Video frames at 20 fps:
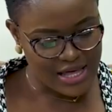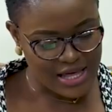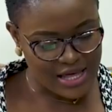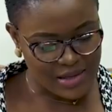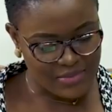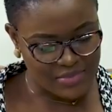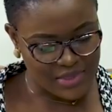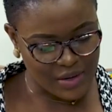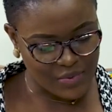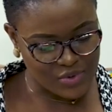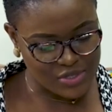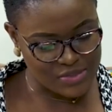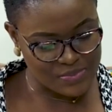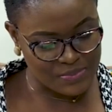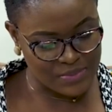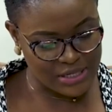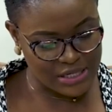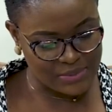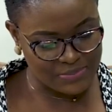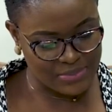um, that was
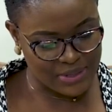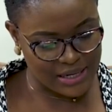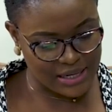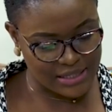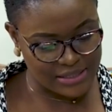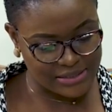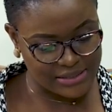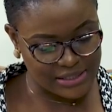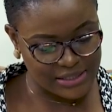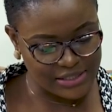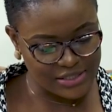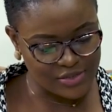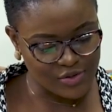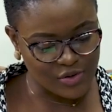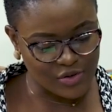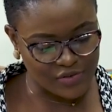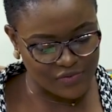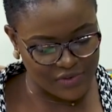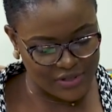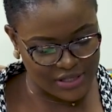made by the lead
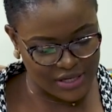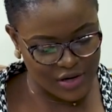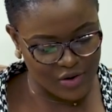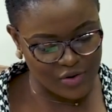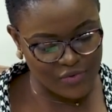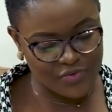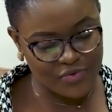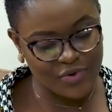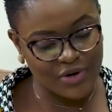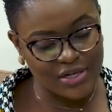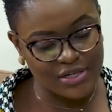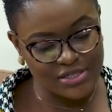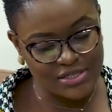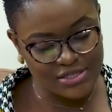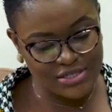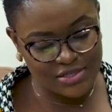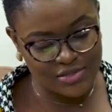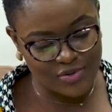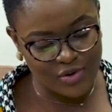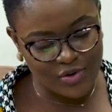convener of
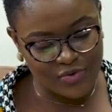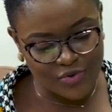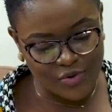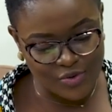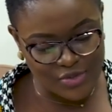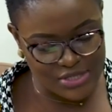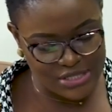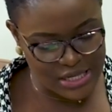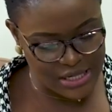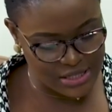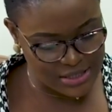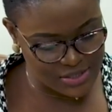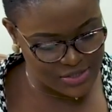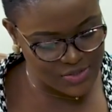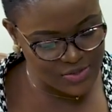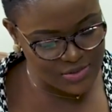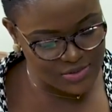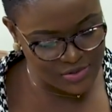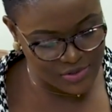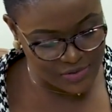Coalition of Concerned
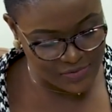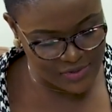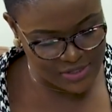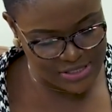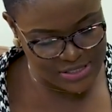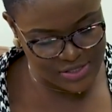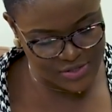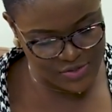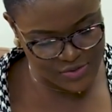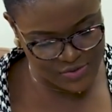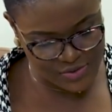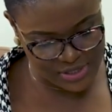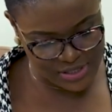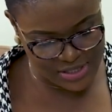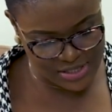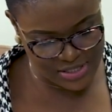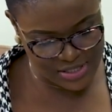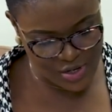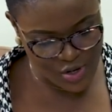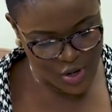University
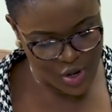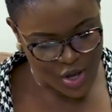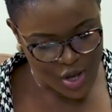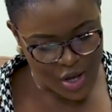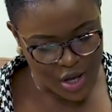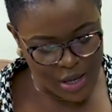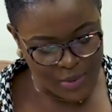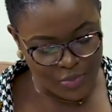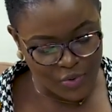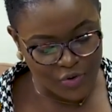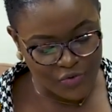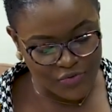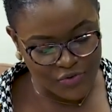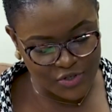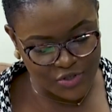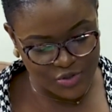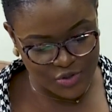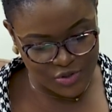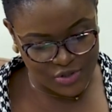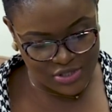Students um,
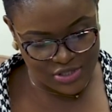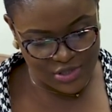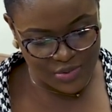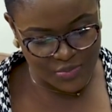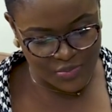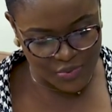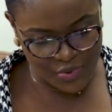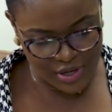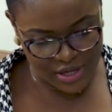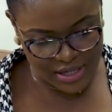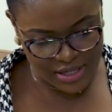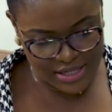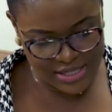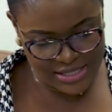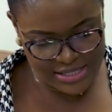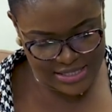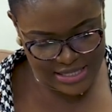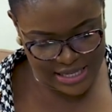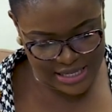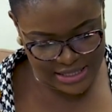Kofi George Ibua. He
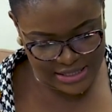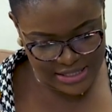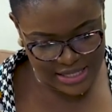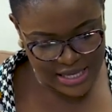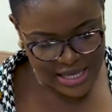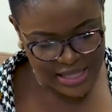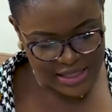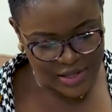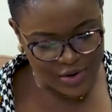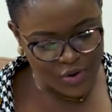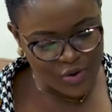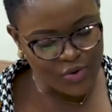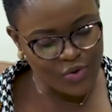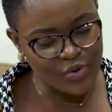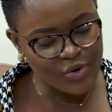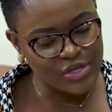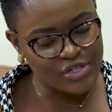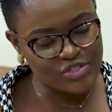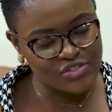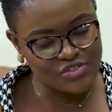said the
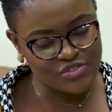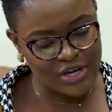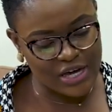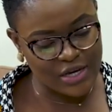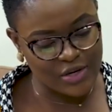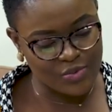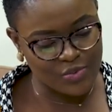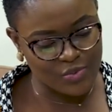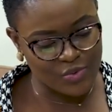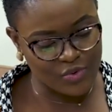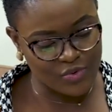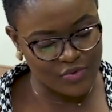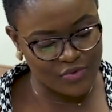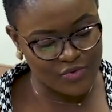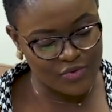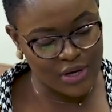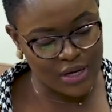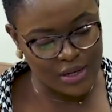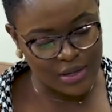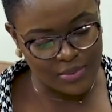ongoing strike will
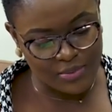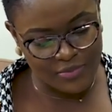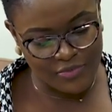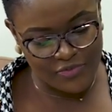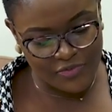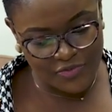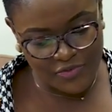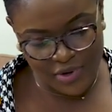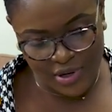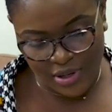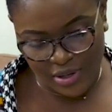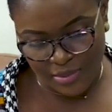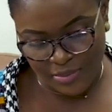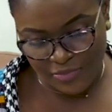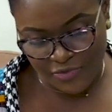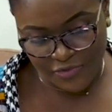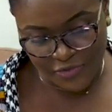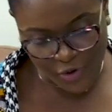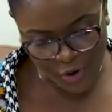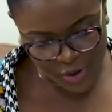um, um,
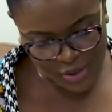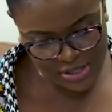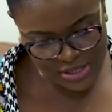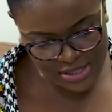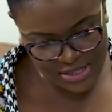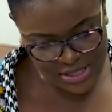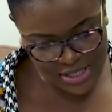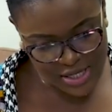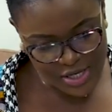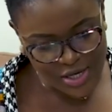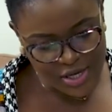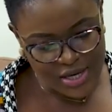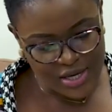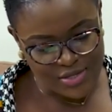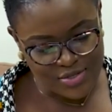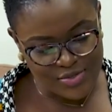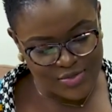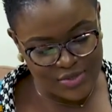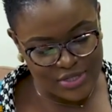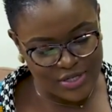force
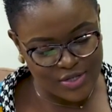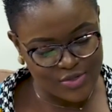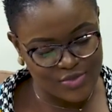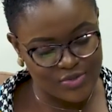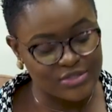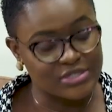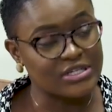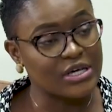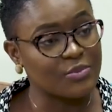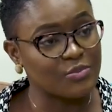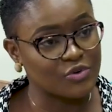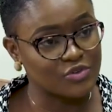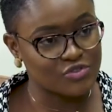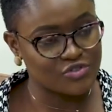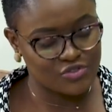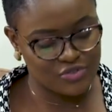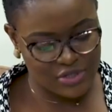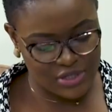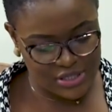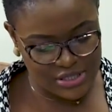students to
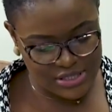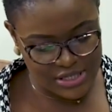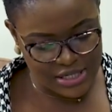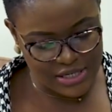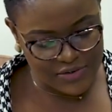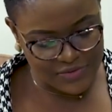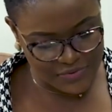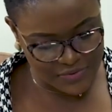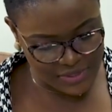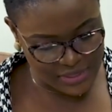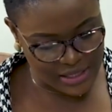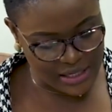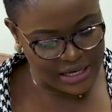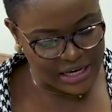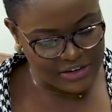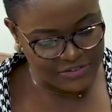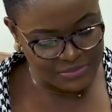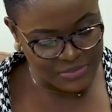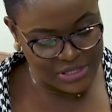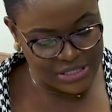demonstrate if the
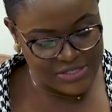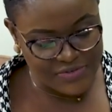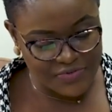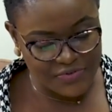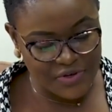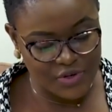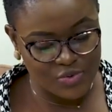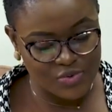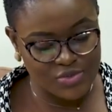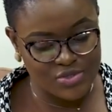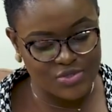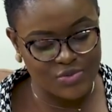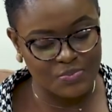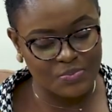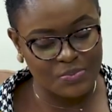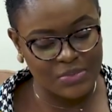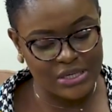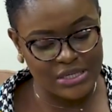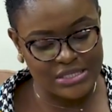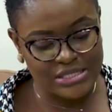government fails to
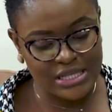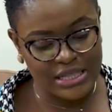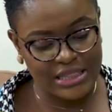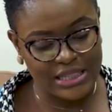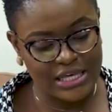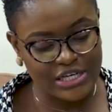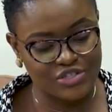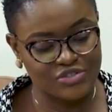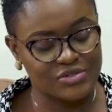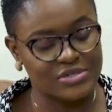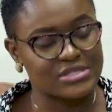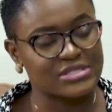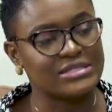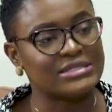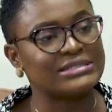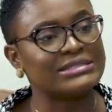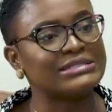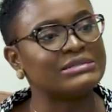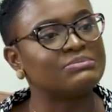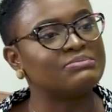meet lecturers'
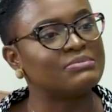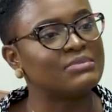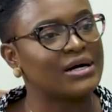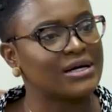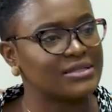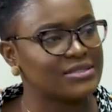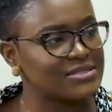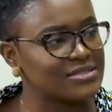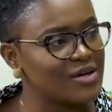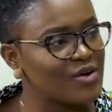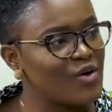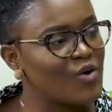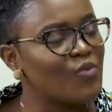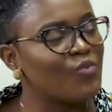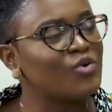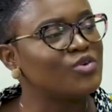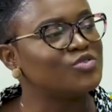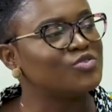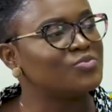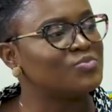demand.
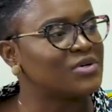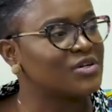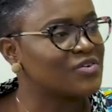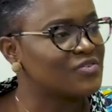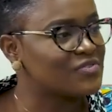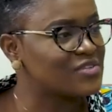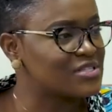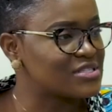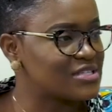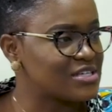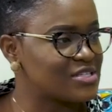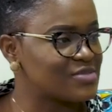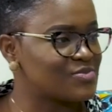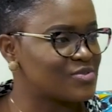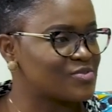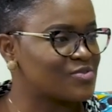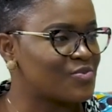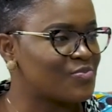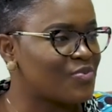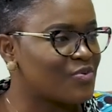What do you make of the
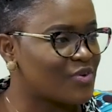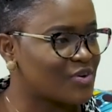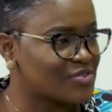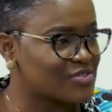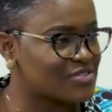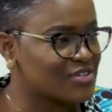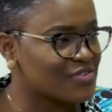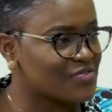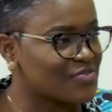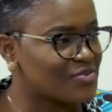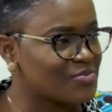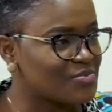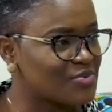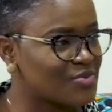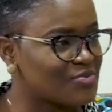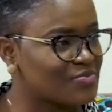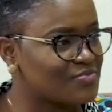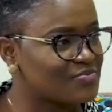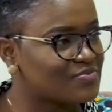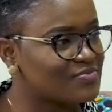statement? oh, yes, I
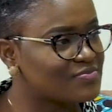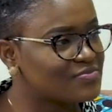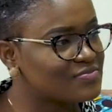believe